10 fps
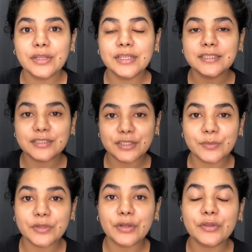
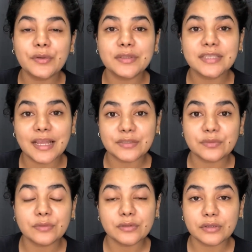determine how your
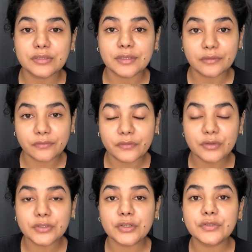tattoo looks in the
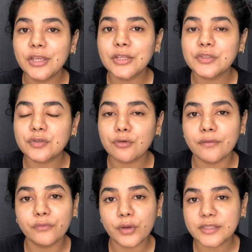future. So
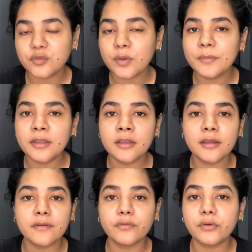avoid swimming,
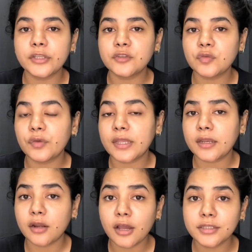avoid soaking
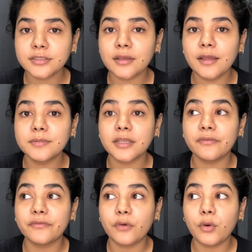in hot tubs,
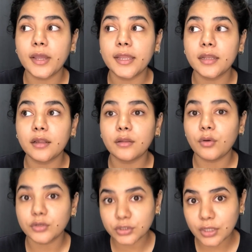avoid
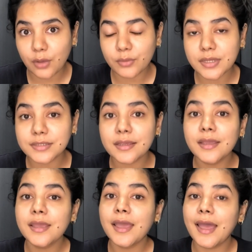long showers.
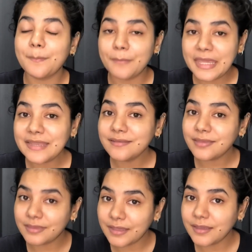The main
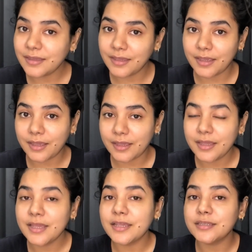thing here
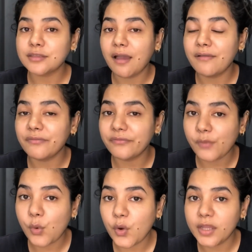is
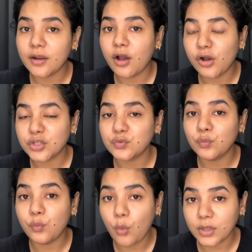avoid hot
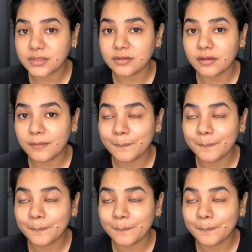water.